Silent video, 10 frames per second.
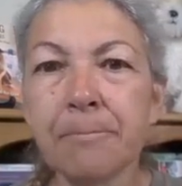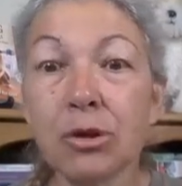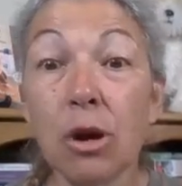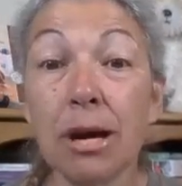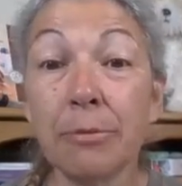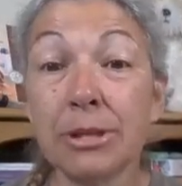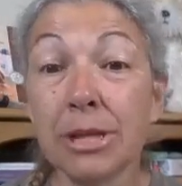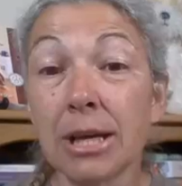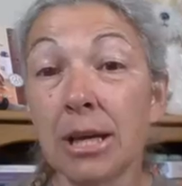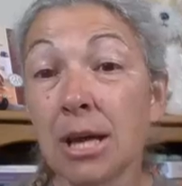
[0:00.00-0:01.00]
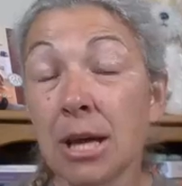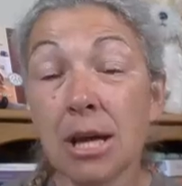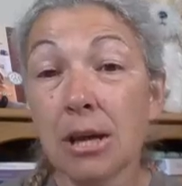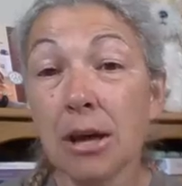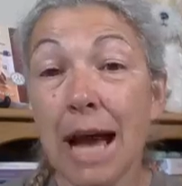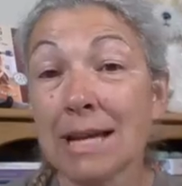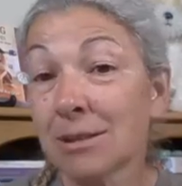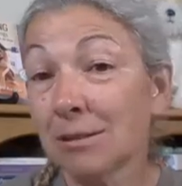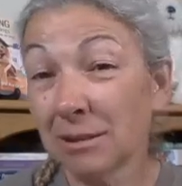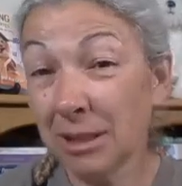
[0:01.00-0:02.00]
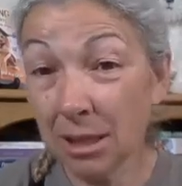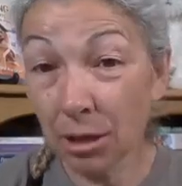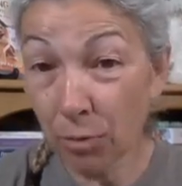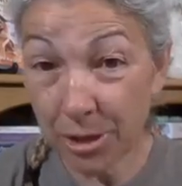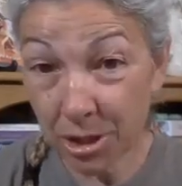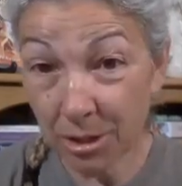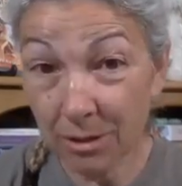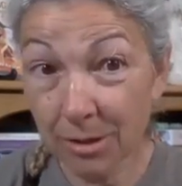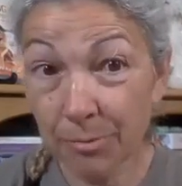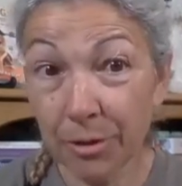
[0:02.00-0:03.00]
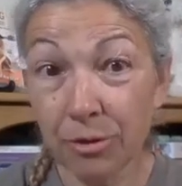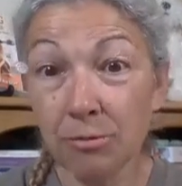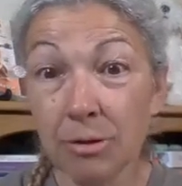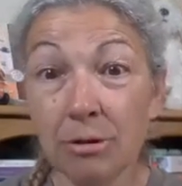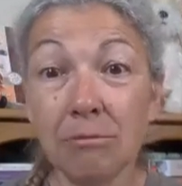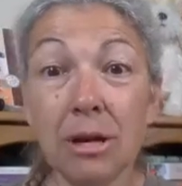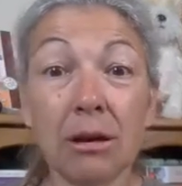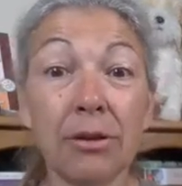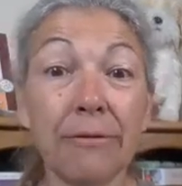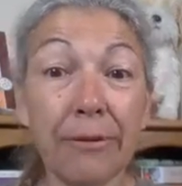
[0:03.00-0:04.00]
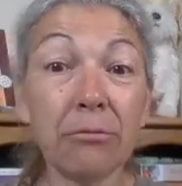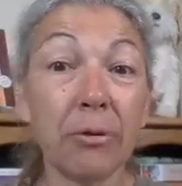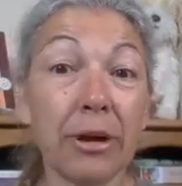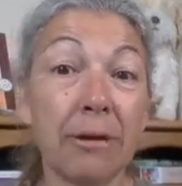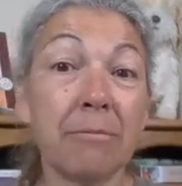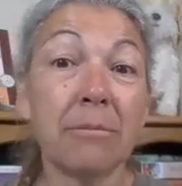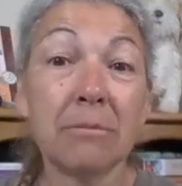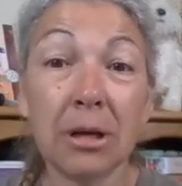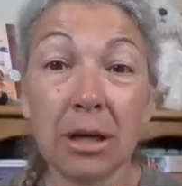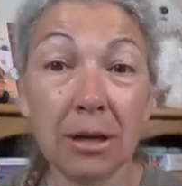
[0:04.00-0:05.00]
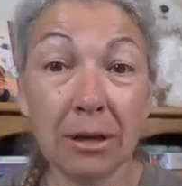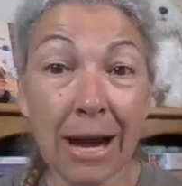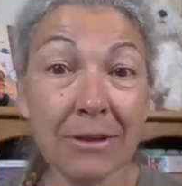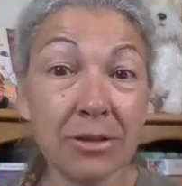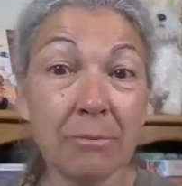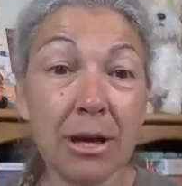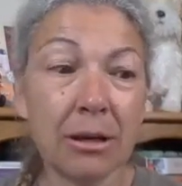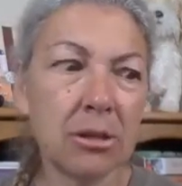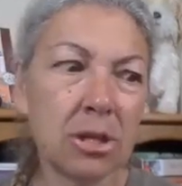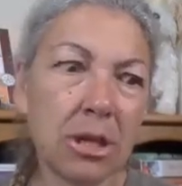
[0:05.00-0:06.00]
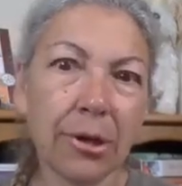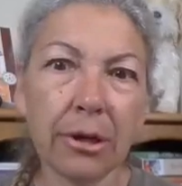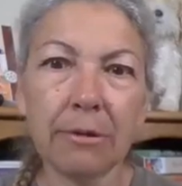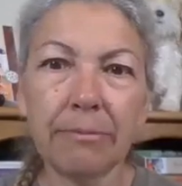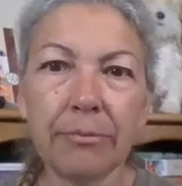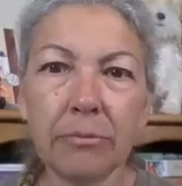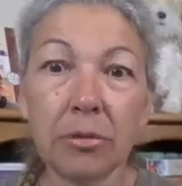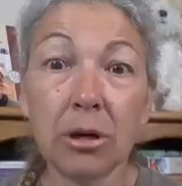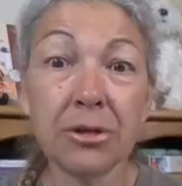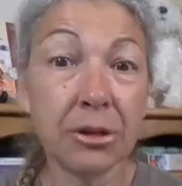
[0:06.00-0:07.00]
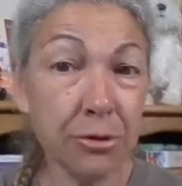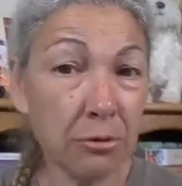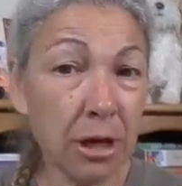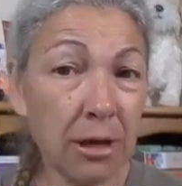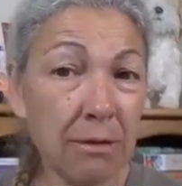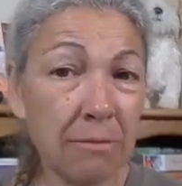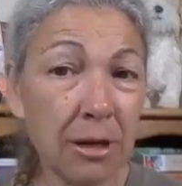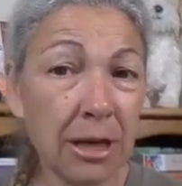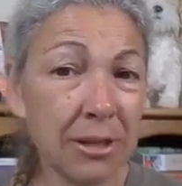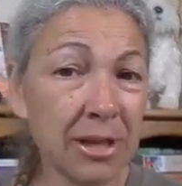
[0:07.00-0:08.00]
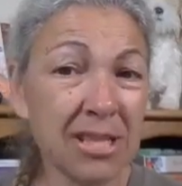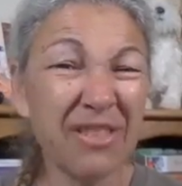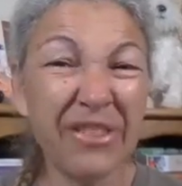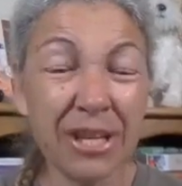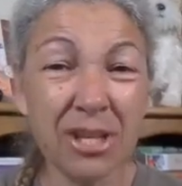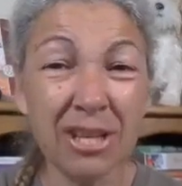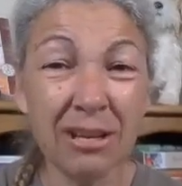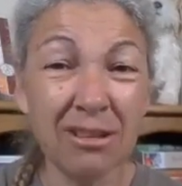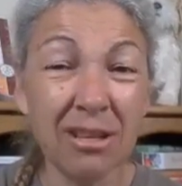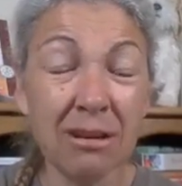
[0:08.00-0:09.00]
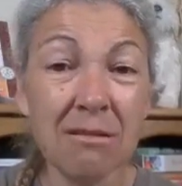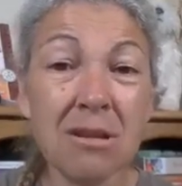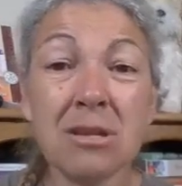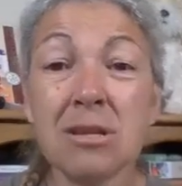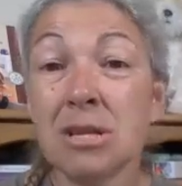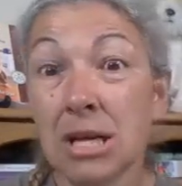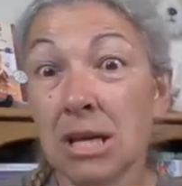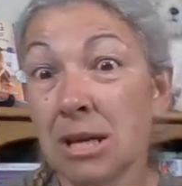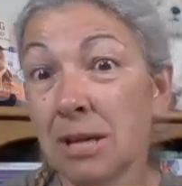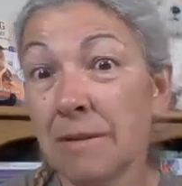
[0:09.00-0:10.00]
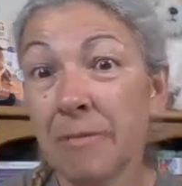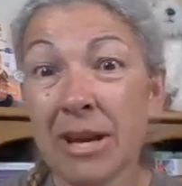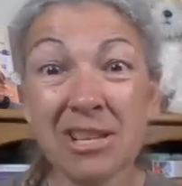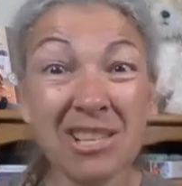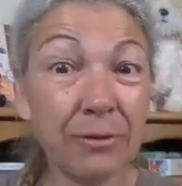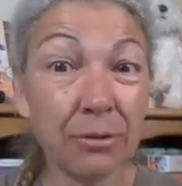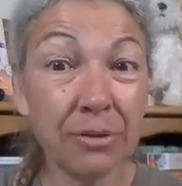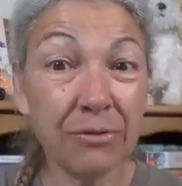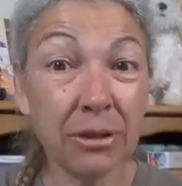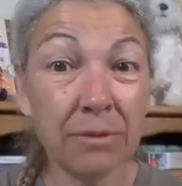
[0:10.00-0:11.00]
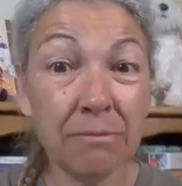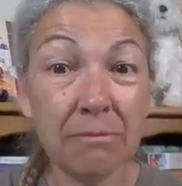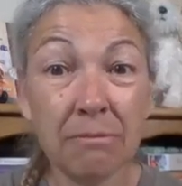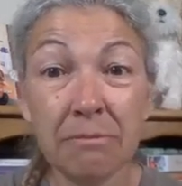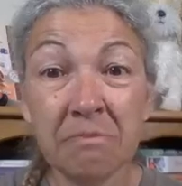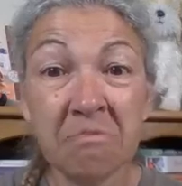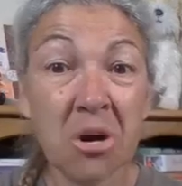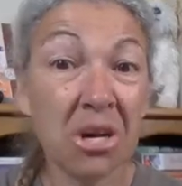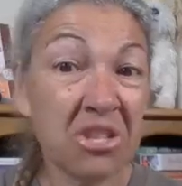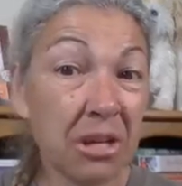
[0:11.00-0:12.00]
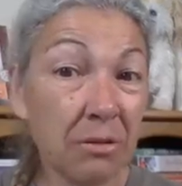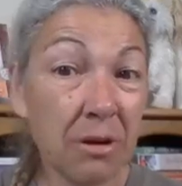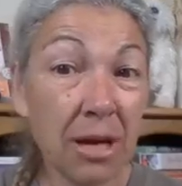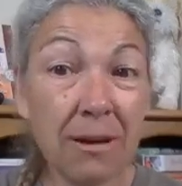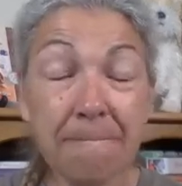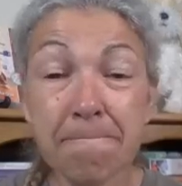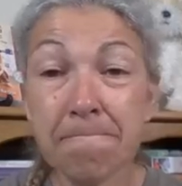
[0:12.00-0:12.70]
So I would say ask leading questions when you get on the phone with them. Ask them, how did his teeth look? Are his ears okay? Any signs of infection down in there? How does lymph nodes feel? Heart sound okay?